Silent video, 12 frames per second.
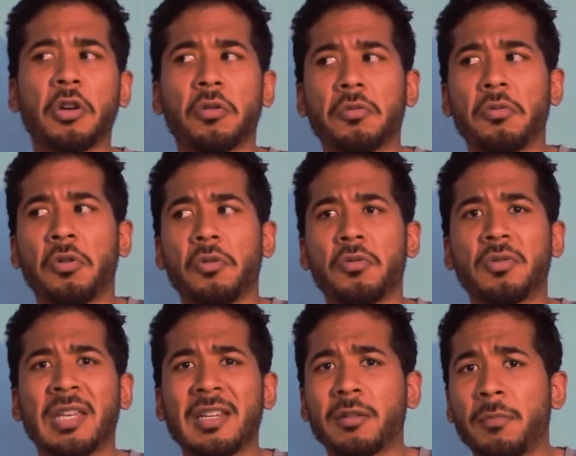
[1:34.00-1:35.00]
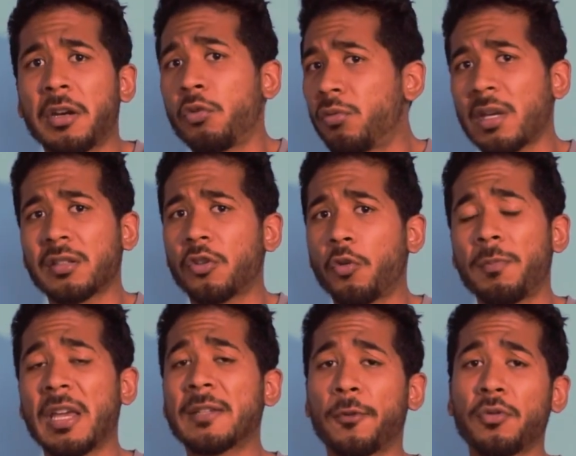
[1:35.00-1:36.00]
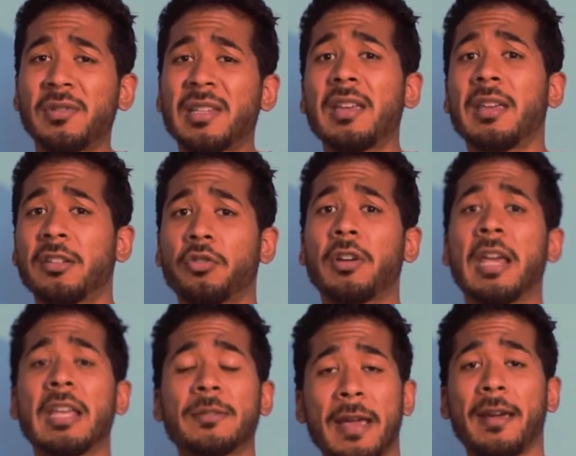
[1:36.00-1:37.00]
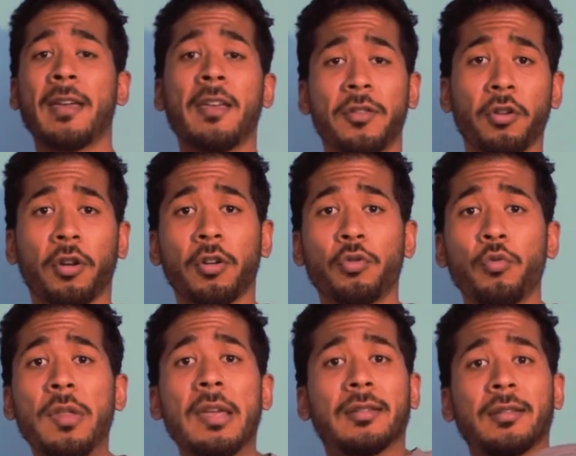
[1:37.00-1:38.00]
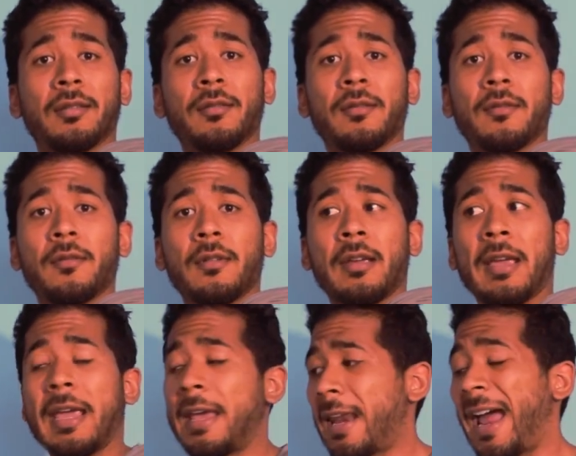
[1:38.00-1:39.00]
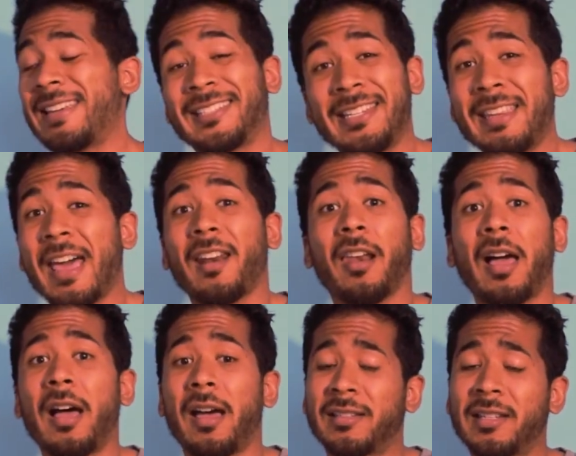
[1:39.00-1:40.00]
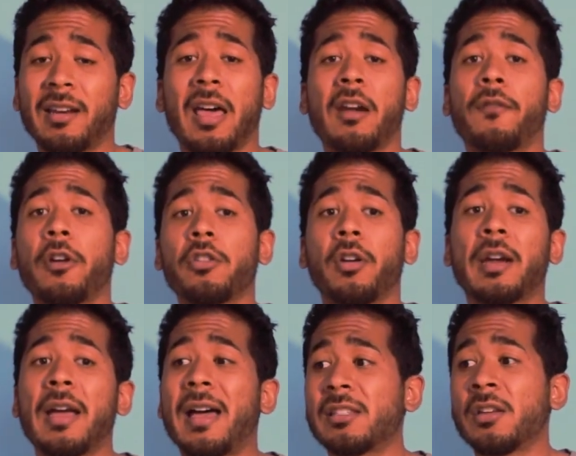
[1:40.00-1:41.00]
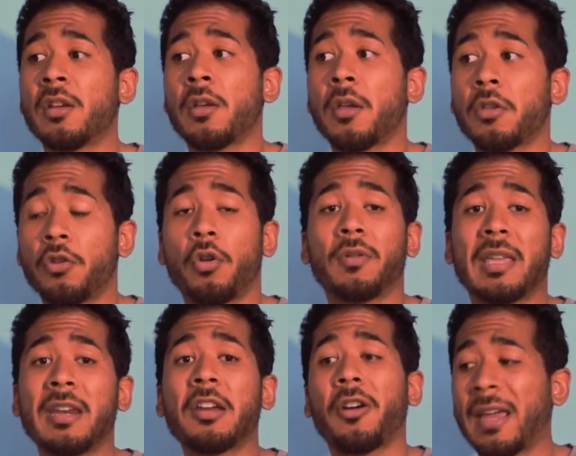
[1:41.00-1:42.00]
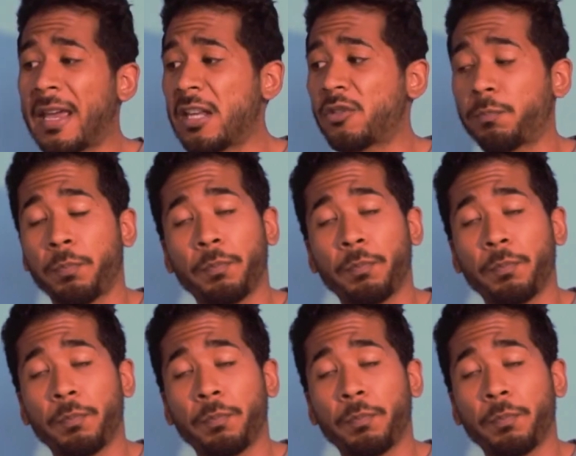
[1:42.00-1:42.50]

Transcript: you take somebody who doesn't know baseball and you say get your hands back, they're going to do this. And I see that a lot. I see a lot of our young guys, getting our hands